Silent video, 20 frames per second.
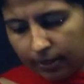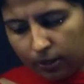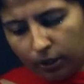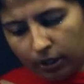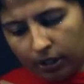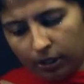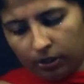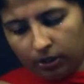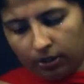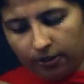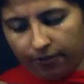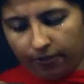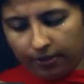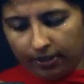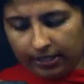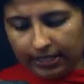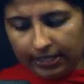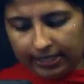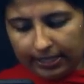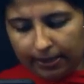look into the
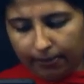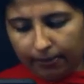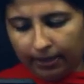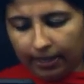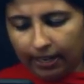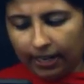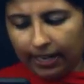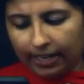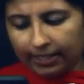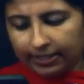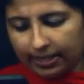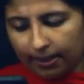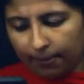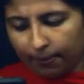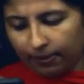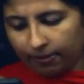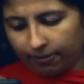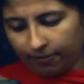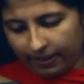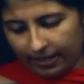first example here,
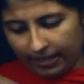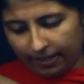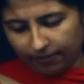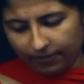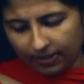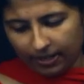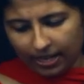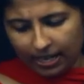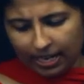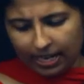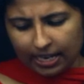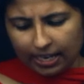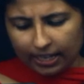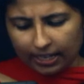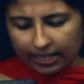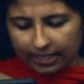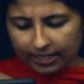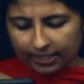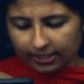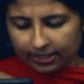example 5.
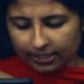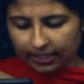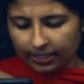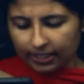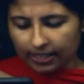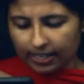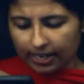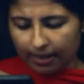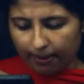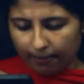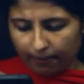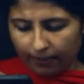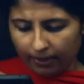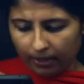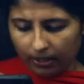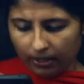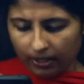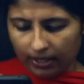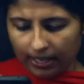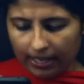Consider the
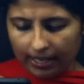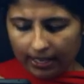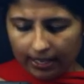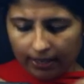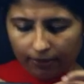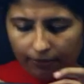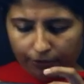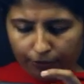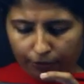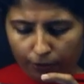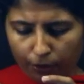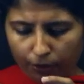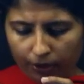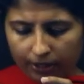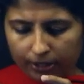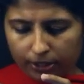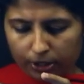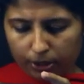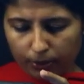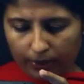number 4
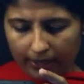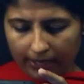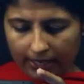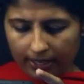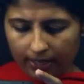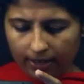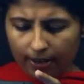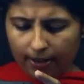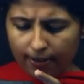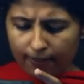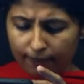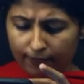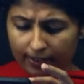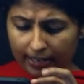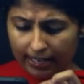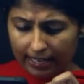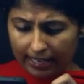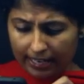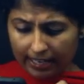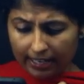raised to n,
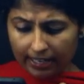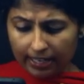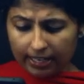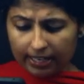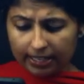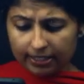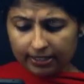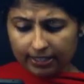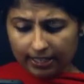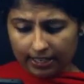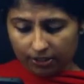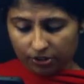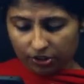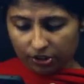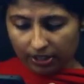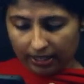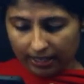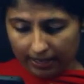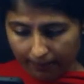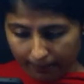where n is a
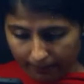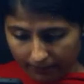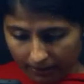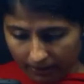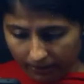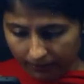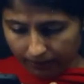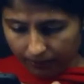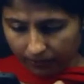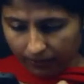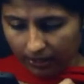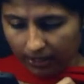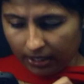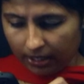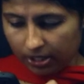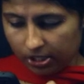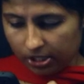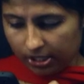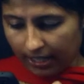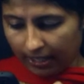natural number.
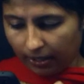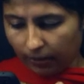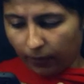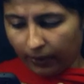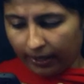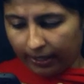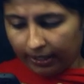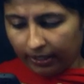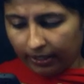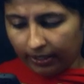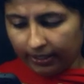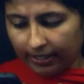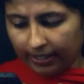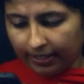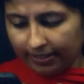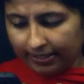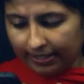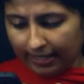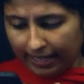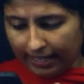Check whether there
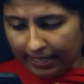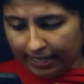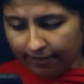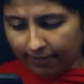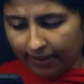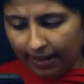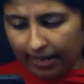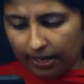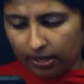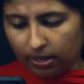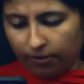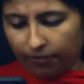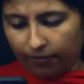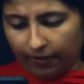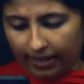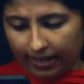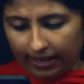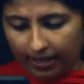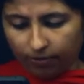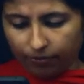is any value of
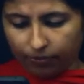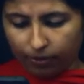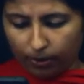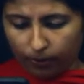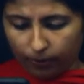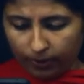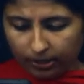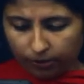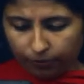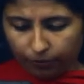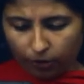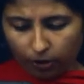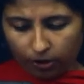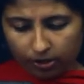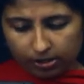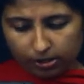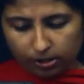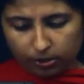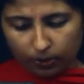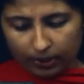n for which 4
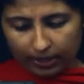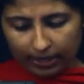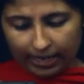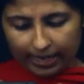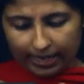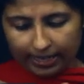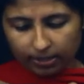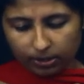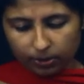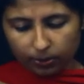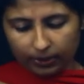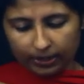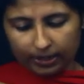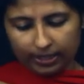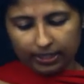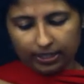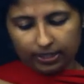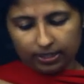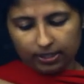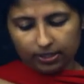raised to n ends with the
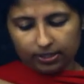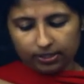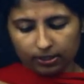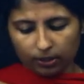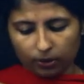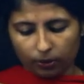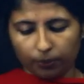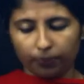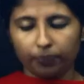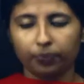digit 0.